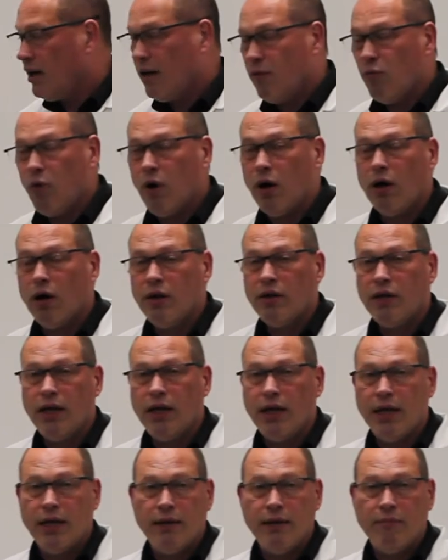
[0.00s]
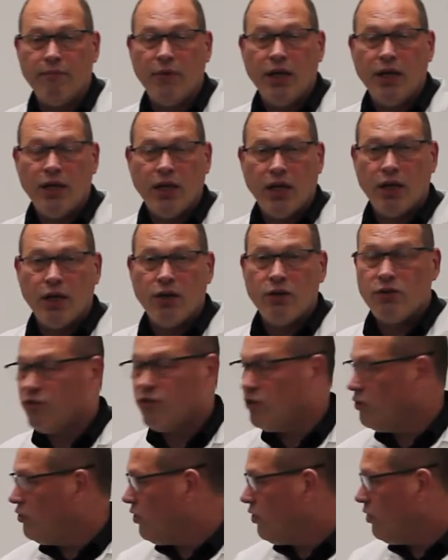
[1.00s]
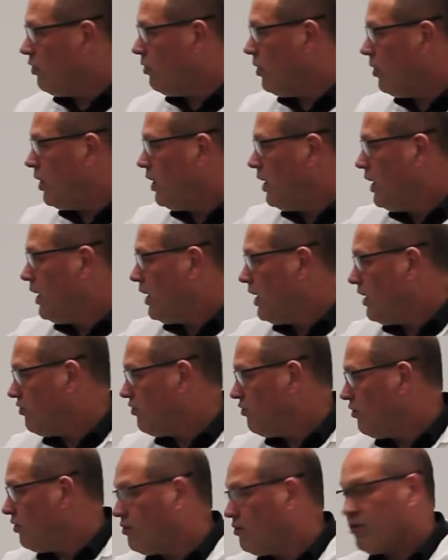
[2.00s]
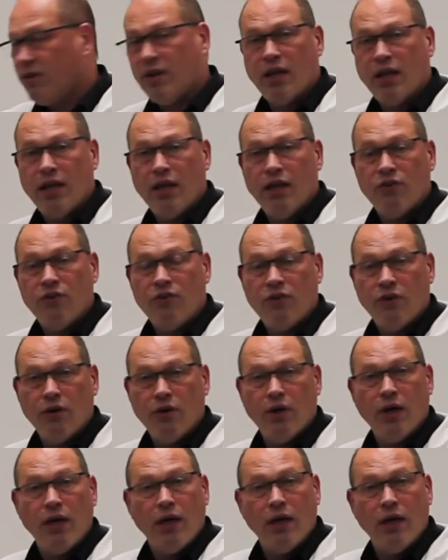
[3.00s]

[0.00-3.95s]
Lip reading: what you can also do is just to